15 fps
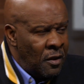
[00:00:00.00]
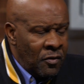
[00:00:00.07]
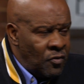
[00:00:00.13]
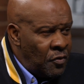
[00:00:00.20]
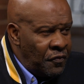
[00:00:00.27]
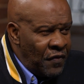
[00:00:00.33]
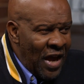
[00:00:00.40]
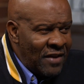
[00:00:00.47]

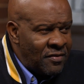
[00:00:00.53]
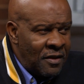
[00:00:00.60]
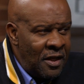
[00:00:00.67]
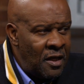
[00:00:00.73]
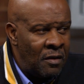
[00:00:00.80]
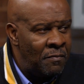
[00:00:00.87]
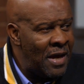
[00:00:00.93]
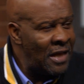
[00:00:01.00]
That's what's
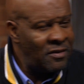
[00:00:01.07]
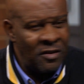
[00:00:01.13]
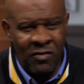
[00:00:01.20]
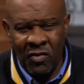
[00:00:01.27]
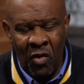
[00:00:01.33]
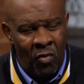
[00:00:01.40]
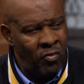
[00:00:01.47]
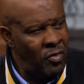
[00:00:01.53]
fascinating about
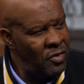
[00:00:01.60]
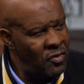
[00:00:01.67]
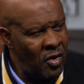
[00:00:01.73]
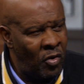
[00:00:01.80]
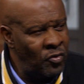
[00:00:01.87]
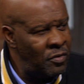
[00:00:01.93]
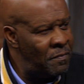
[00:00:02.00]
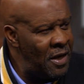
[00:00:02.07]
this whole
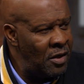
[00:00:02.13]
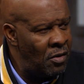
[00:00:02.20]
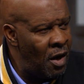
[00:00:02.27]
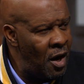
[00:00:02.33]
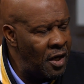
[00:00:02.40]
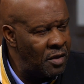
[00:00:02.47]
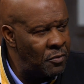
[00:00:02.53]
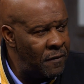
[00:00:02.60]
debate and
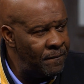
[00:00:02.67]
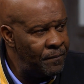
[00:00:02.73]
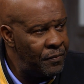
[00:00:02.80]
argument.